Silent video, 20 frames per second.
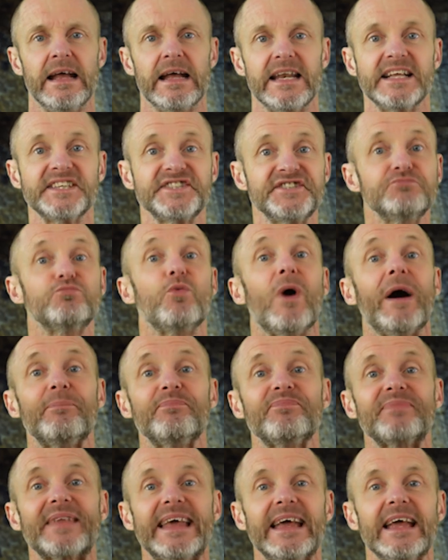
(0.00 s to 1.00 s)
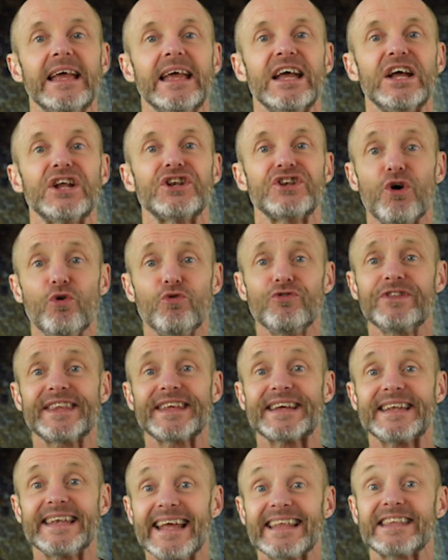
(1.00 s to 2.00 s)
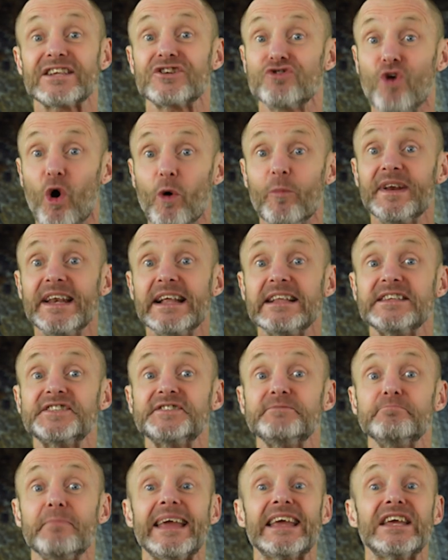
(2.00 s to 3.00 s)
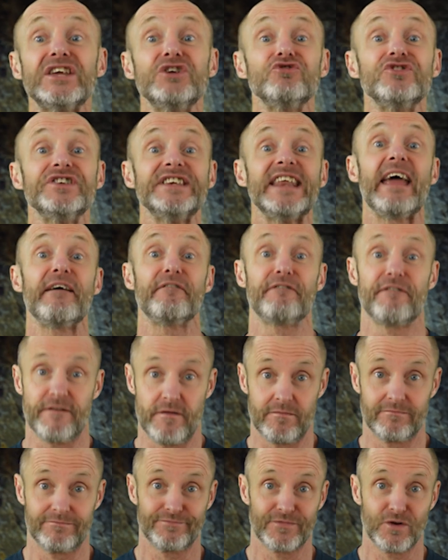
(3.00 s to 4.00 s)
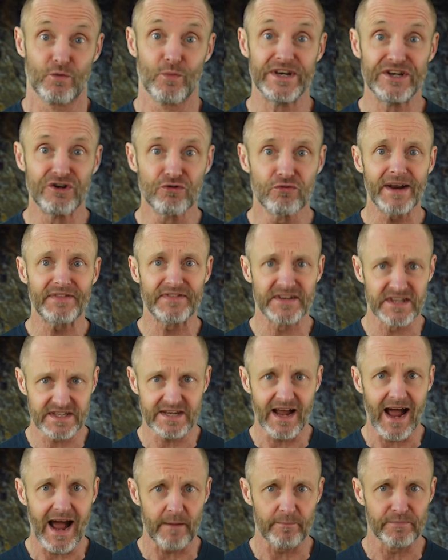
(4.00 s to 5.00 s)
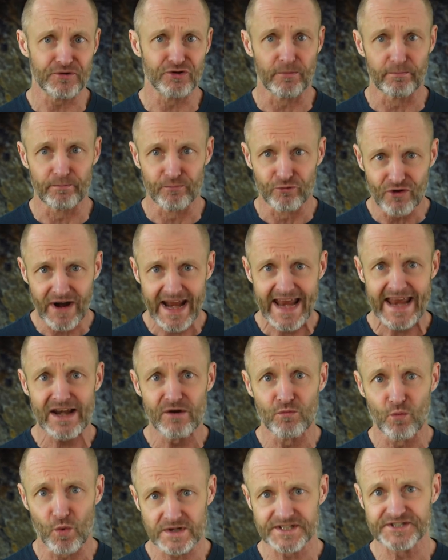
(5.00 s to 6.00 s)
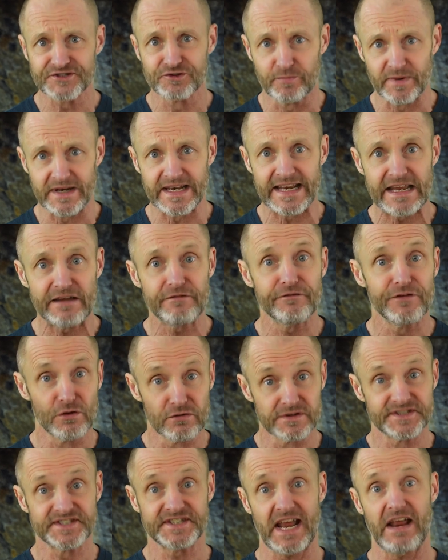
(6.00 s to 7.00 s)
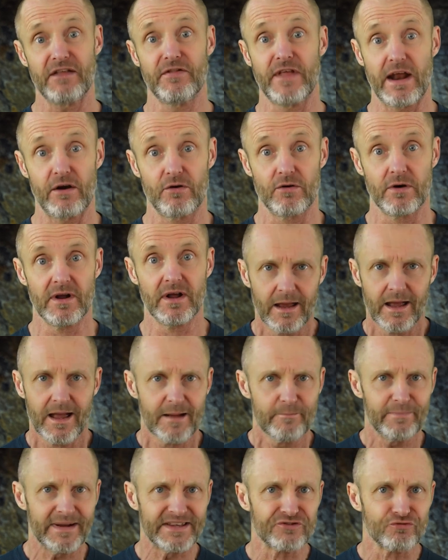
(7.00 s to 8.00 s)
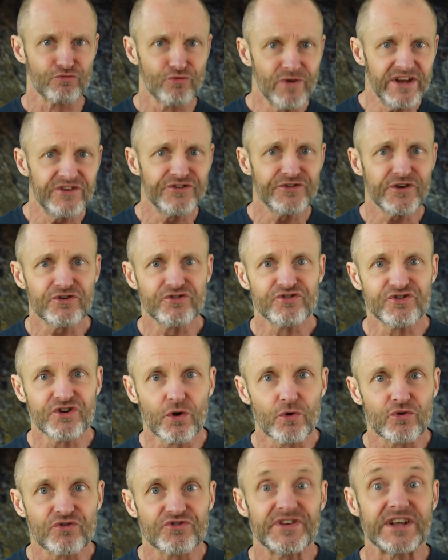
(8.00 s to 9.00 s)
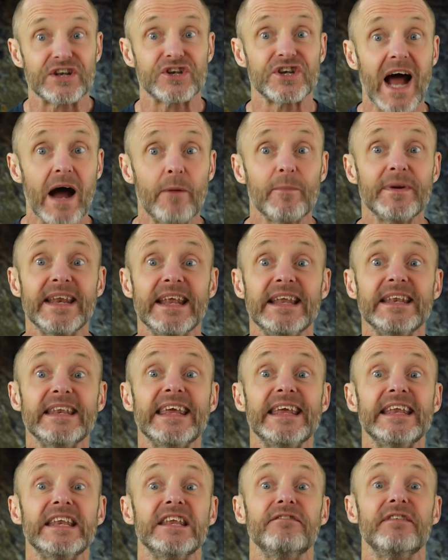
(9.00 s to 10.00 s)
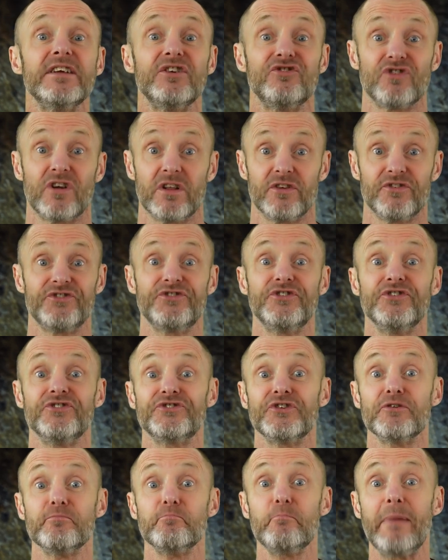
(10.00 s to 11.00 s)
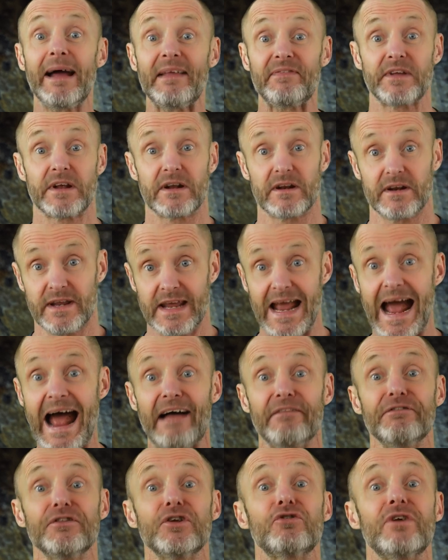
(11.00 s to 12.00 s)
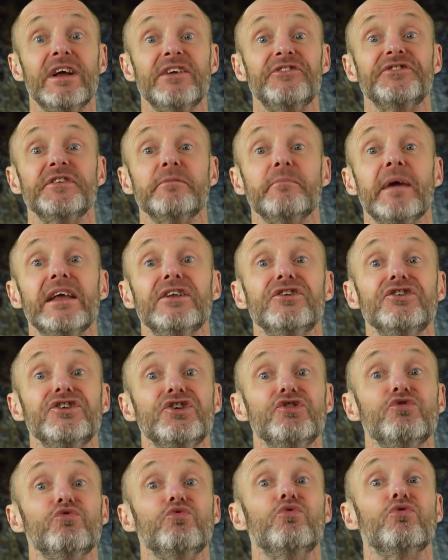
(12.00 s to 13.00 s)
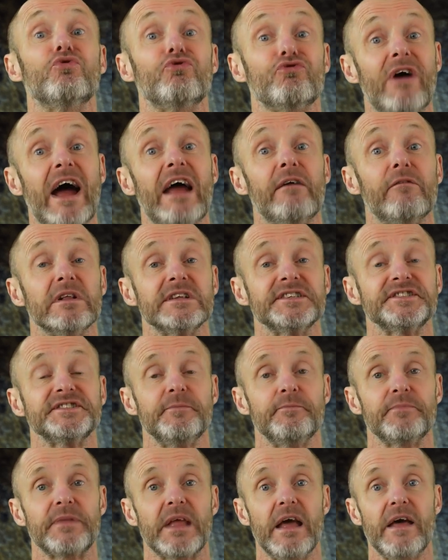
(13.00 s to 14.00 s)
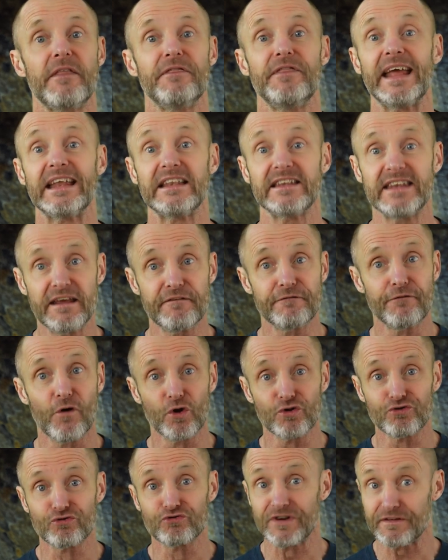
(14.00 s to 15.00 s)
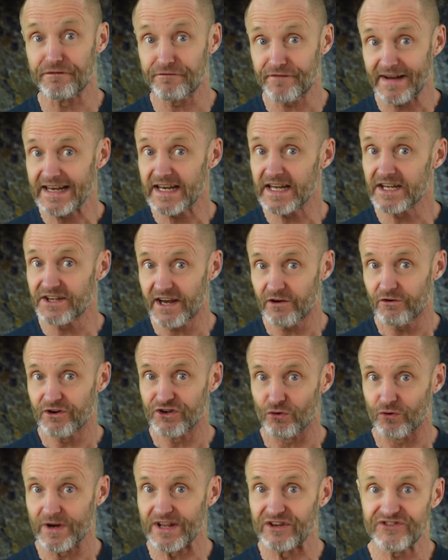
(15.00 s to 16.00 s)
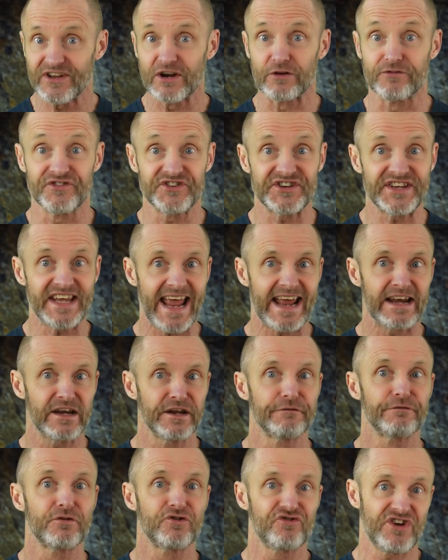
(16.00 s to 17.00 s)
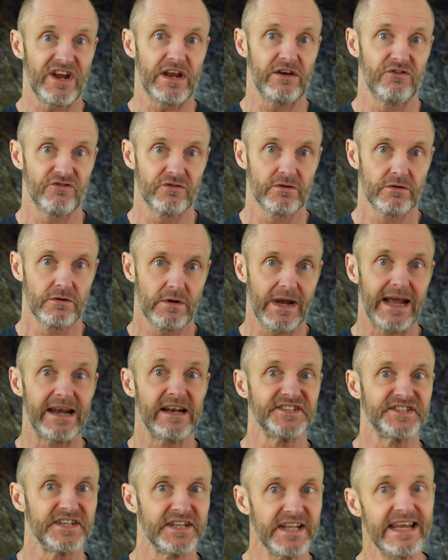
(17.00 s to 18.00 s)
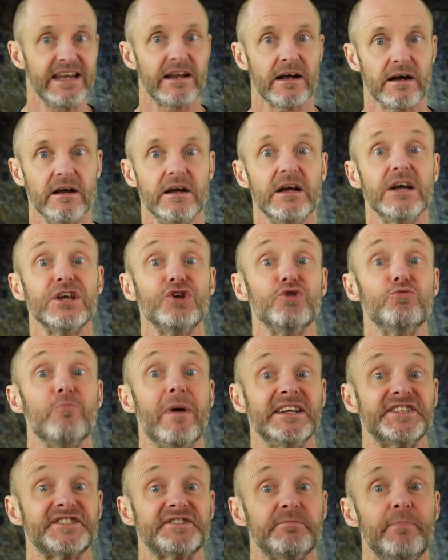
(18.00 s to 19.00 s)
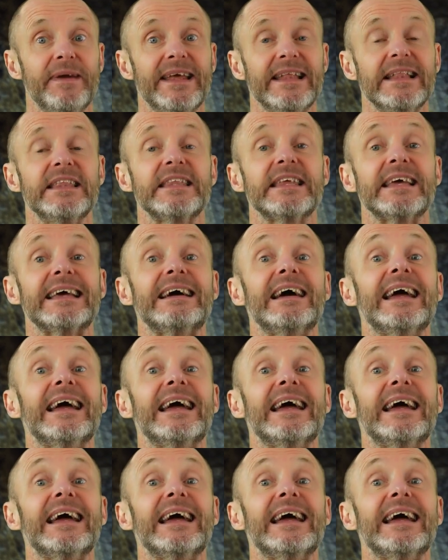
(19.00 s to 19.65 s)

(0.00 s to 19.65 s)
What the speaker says: Lesson 1. Don't let dominance make you deaf. When at the top, your brain wants to believe you'll stay there. But research shows that dominant individuals systematically underestimate new rivals. They default to defending territory instead of scanning for change. And as a leader, you must build